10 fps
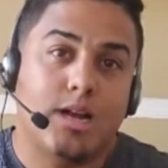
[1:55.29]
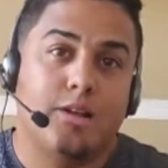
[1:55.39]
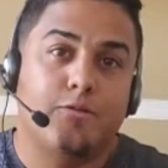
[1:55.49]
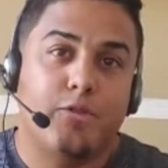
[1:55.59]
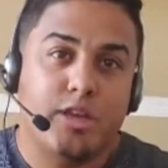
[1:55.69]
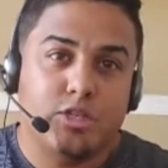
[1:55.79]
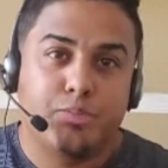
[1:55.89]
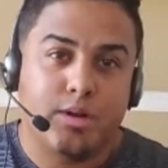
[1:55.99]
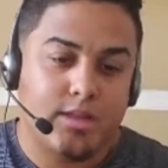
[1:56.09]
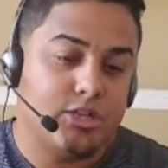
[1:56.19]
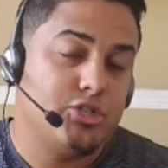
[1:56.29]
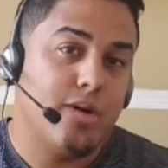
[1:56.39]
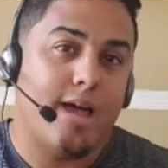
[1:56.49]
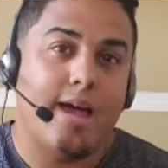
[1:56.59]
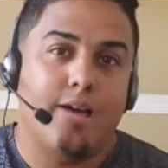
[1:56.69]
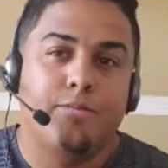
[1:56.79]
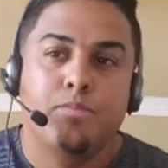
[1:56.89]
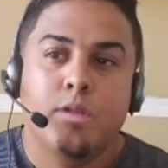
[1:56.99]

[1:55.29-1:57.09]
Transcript: on Facebook that you have,